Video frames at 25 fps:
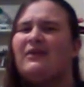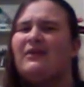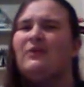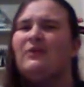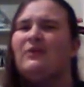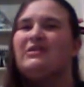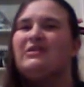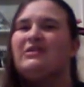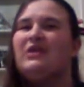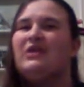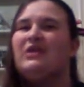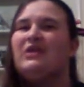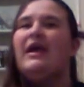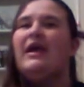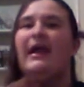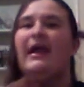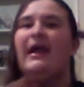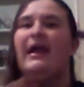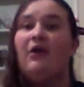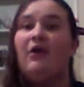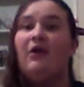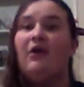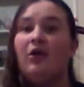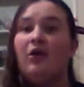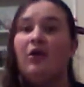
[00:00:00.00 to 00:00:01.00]
which
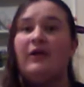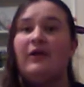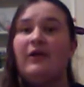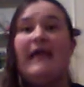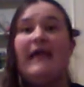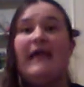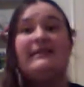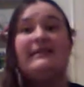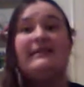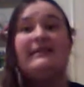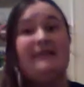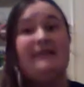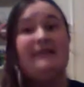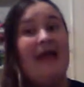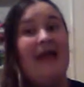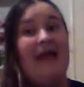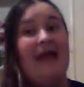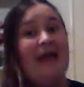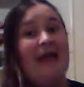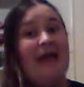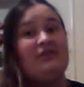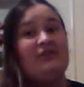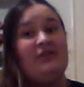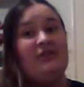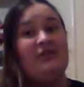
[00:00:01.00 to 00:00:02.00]
in her case it
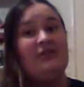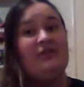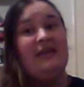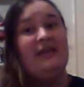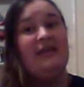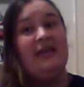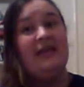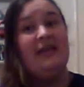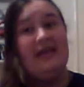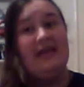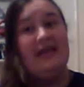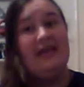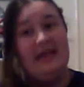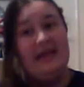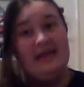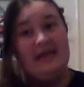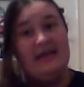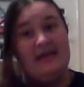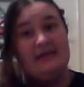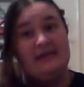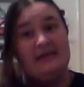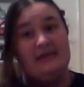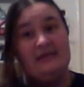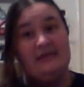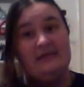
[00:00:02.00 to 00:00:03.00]
actually
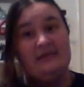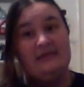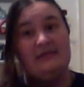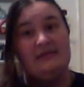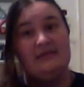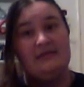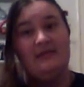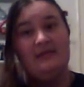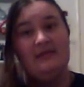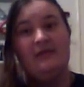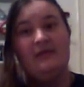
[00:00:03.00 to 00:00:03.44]
is,